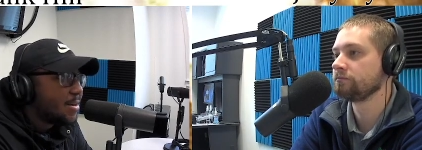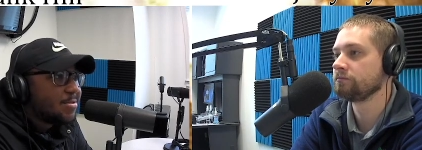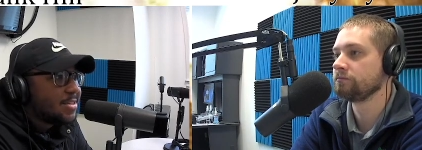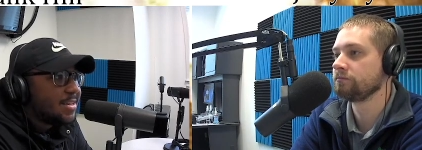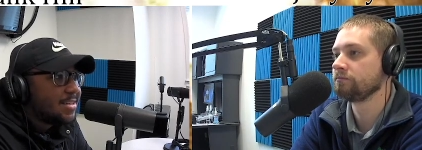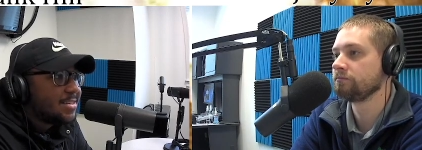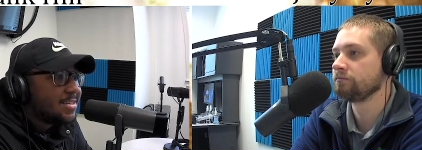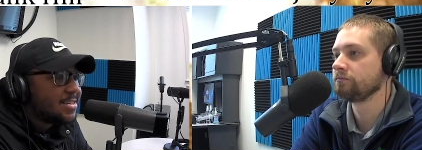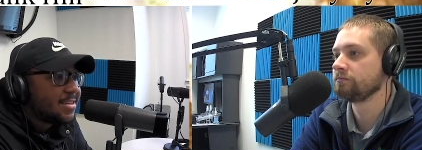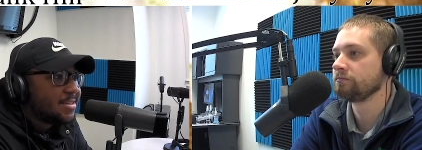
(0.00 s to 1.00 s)
Speaker 1: Wasn't he,
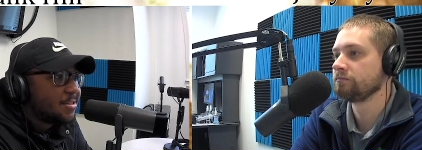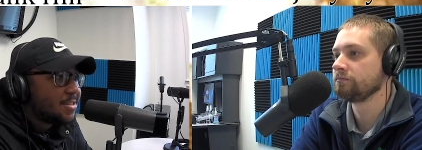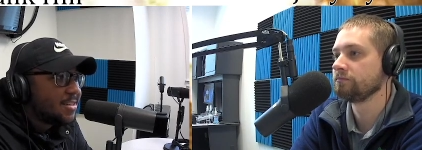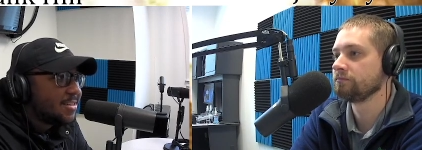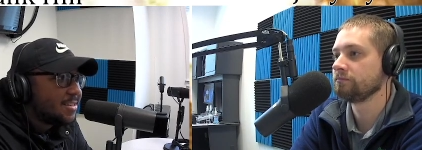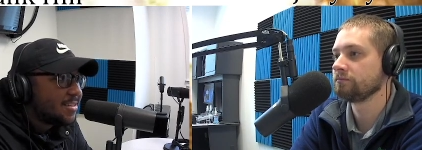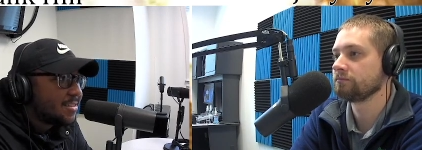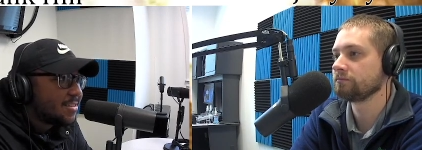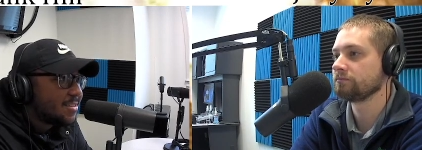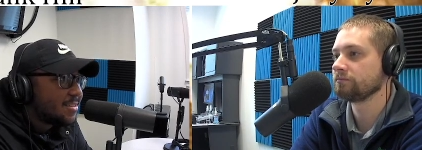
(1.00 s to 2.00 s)
isn't he six years in?
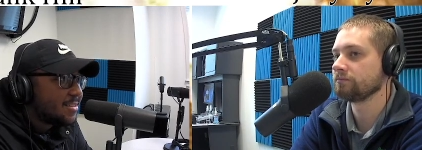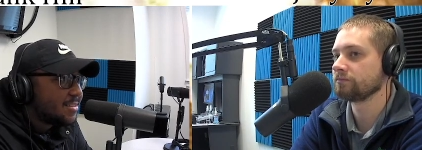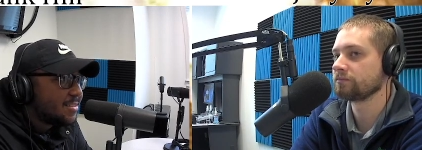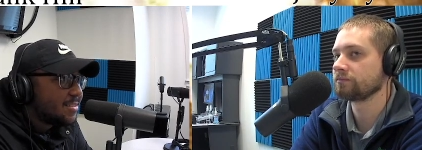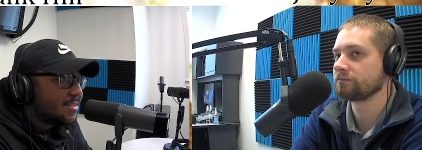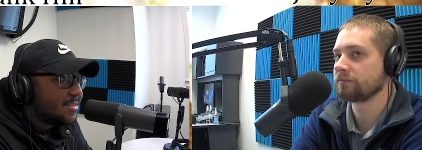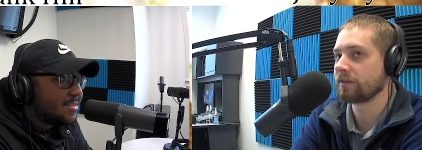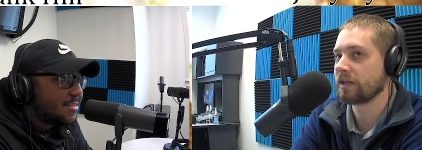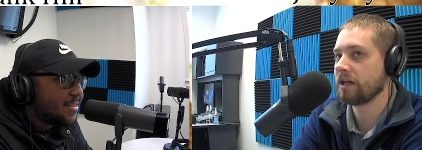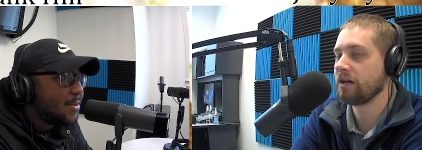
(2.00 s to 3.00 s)

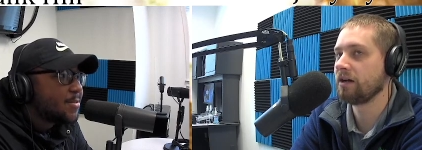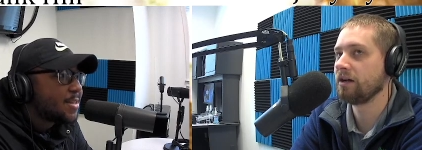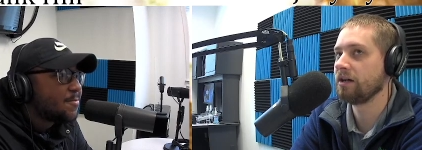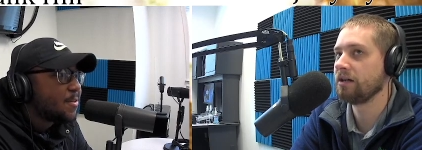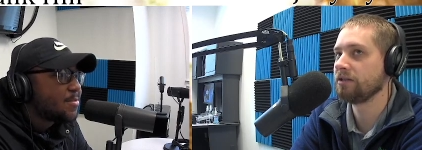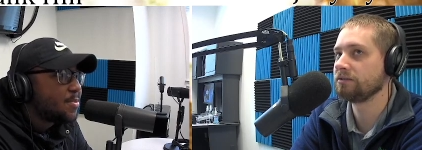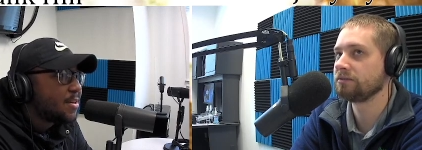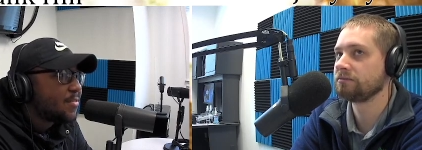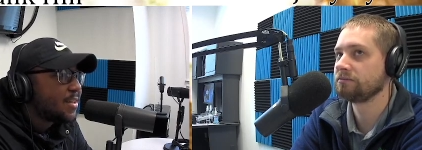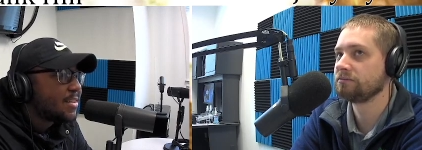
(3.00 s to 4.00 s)
He was the first uh,
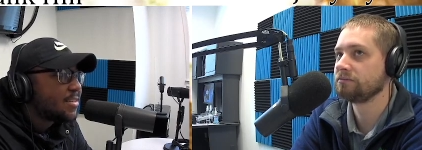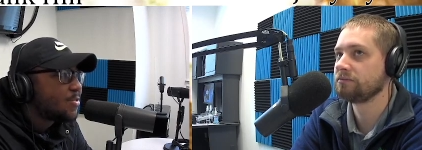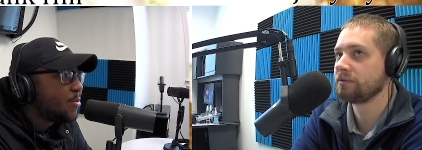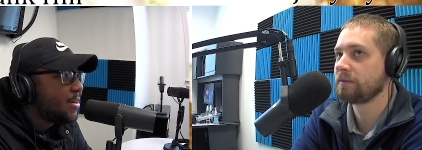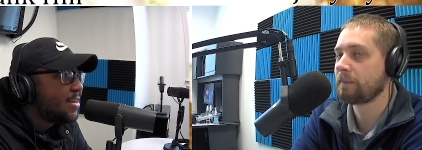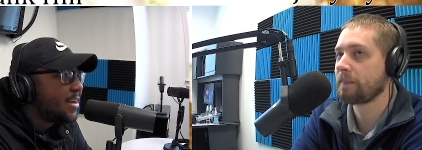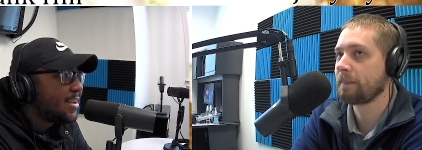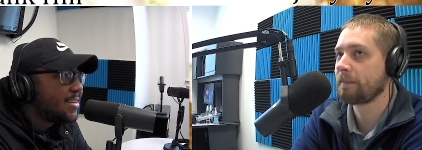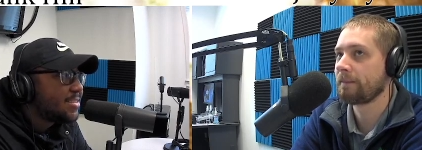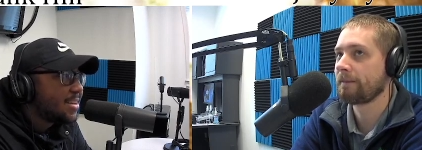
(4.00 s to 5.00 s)
pick of like the
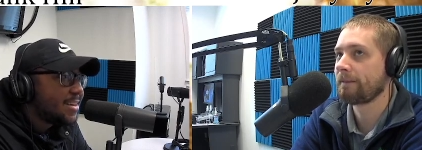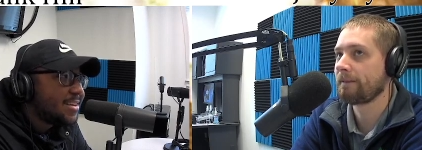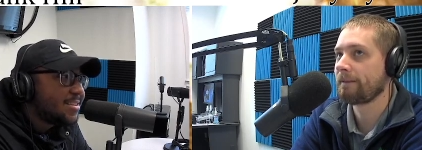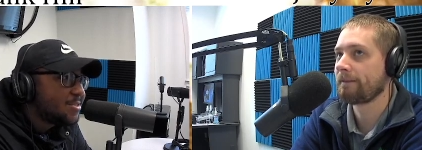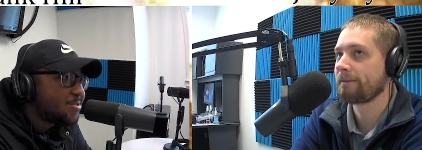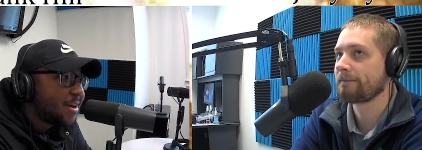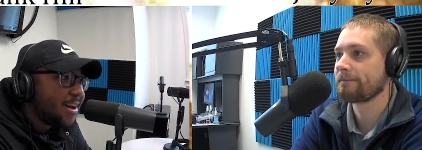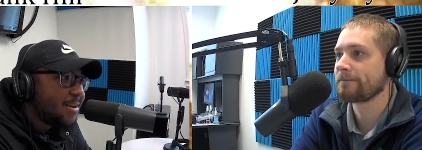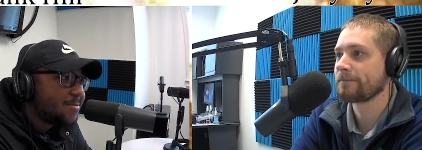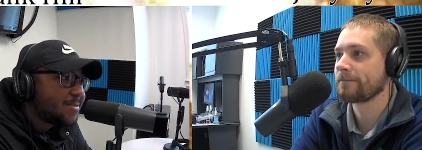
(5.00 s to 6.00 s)
2019
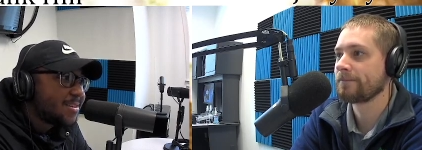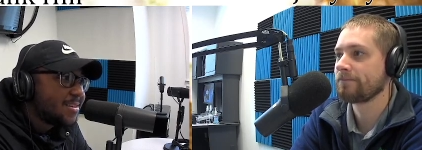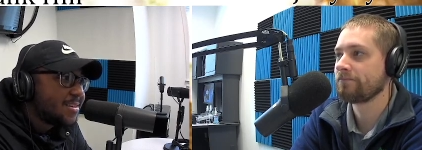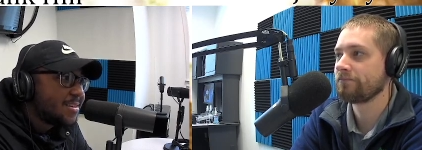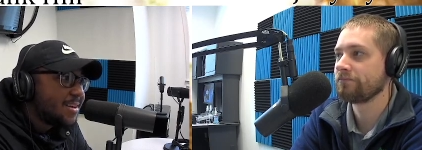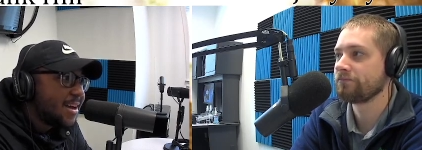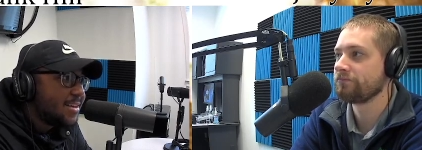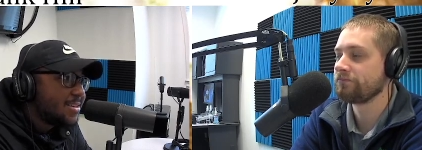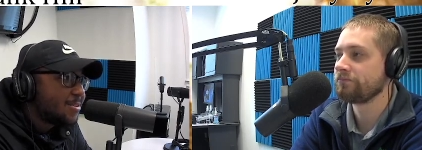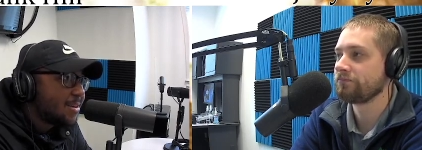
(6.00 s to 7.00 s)
draft,
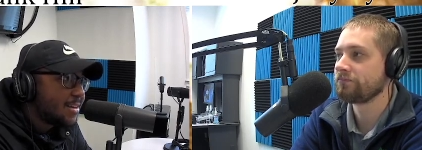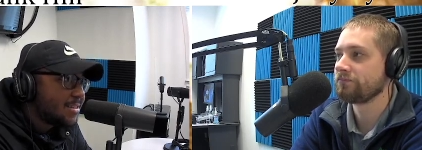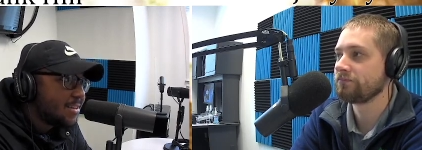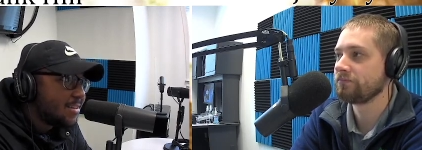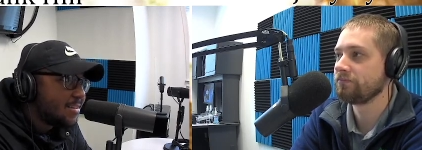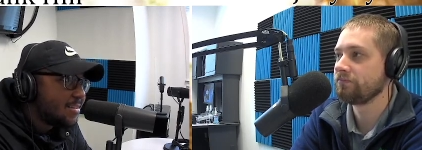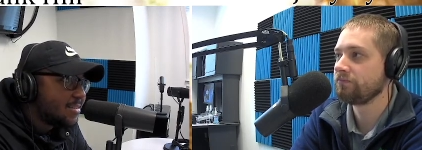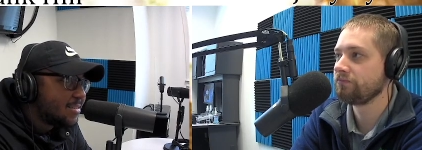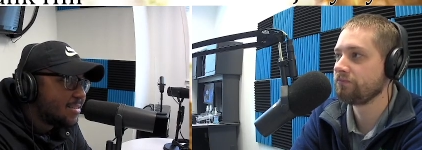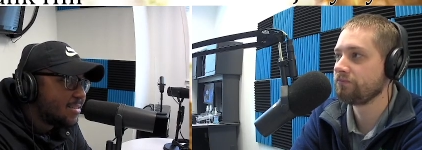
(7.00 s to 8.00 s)
18 or 19.
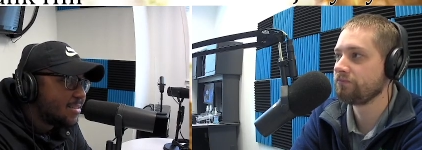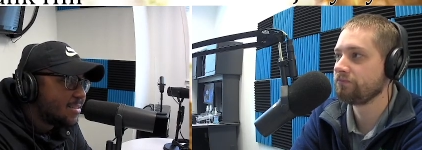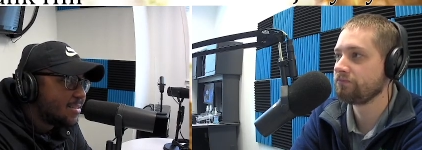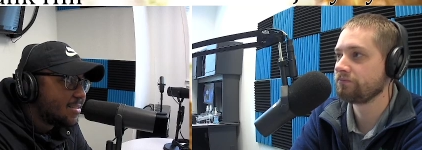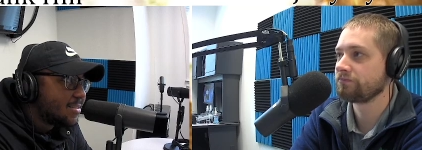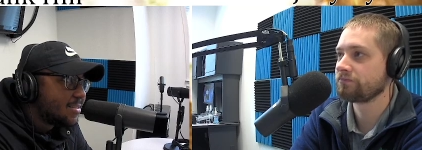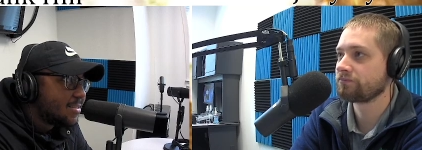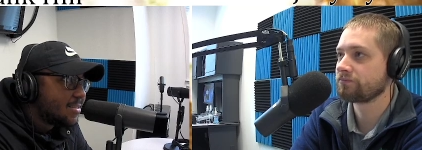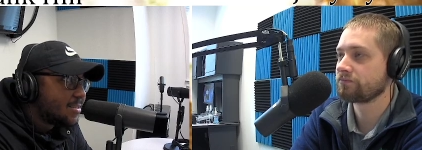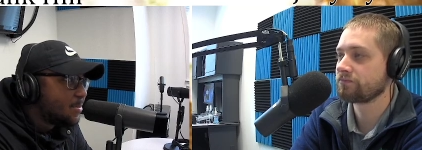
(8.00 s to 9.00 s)

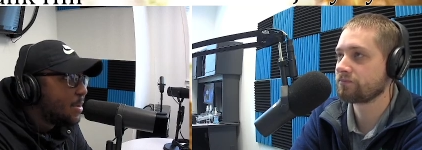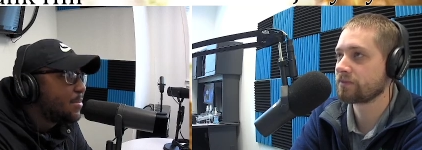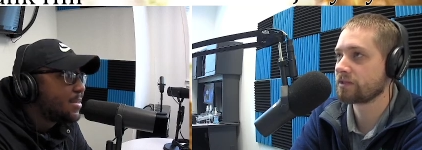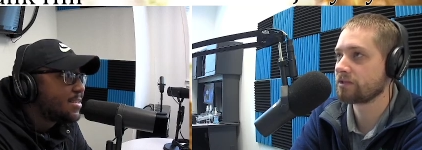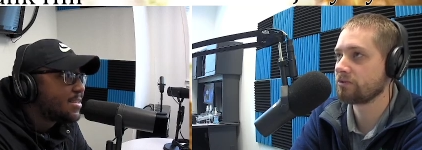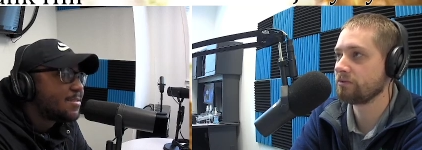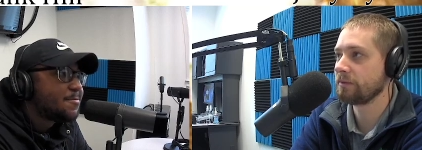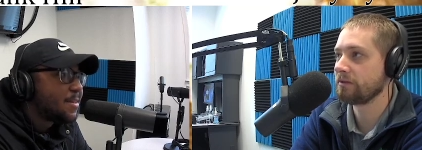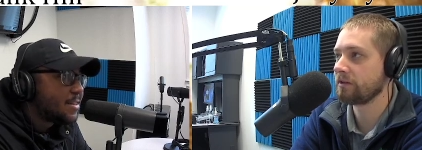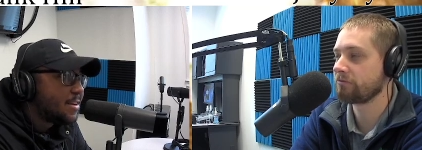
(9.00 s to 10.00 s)
So maybe this so is
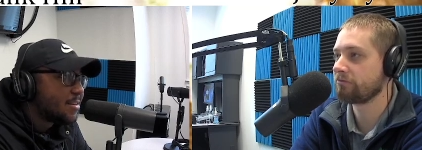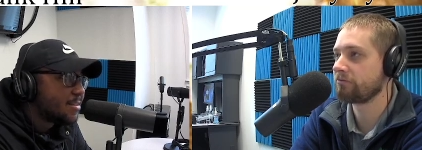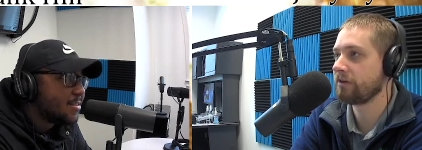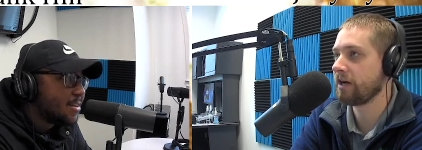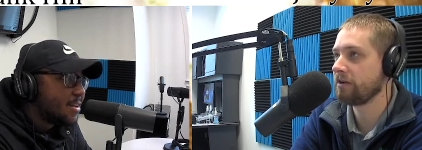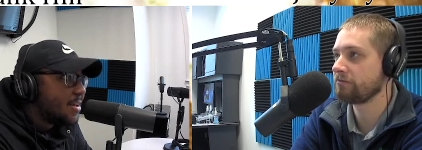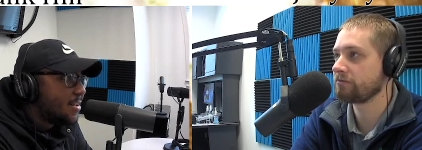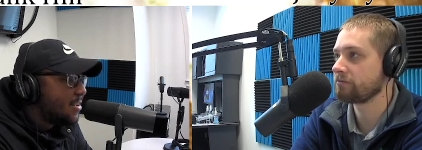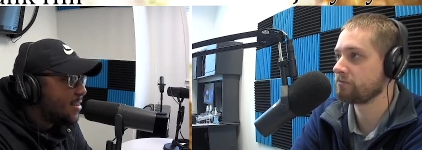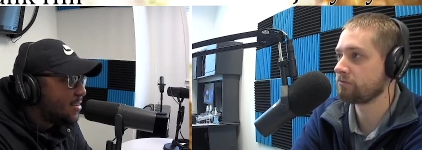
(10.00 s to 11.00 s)
his fifth like year.
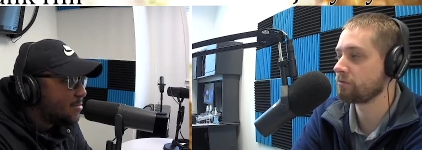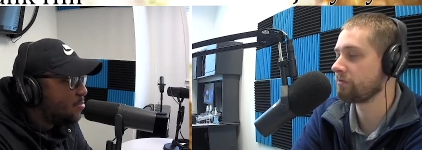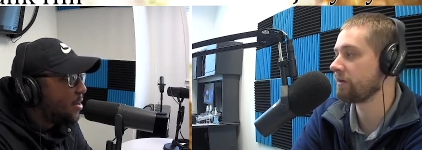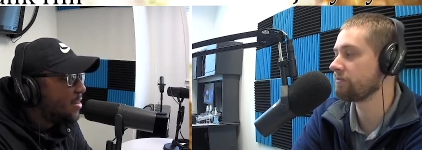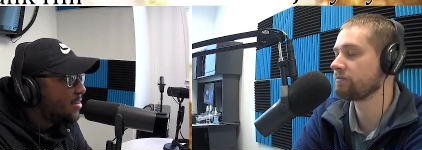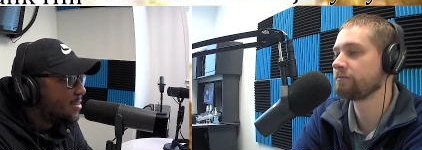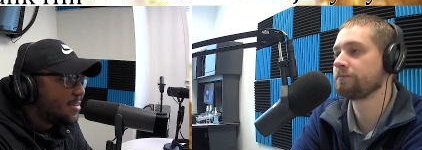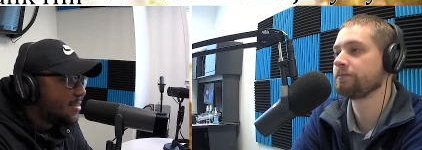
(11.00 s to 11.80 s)
Five. Yeah. Four, five.